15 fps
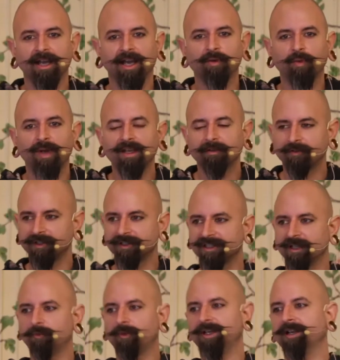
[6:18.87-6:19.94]
and wait for
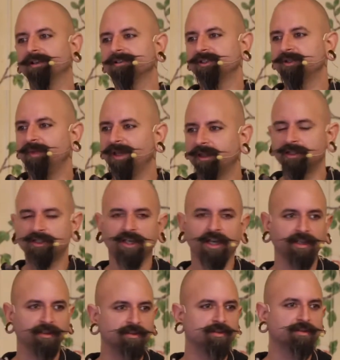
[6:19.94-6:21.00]
someone else to be the
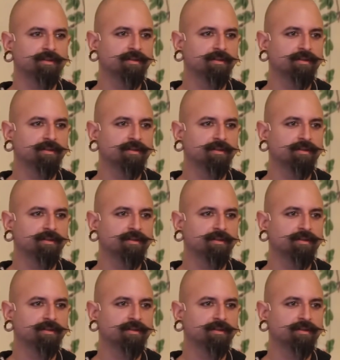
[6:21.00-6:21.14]
change.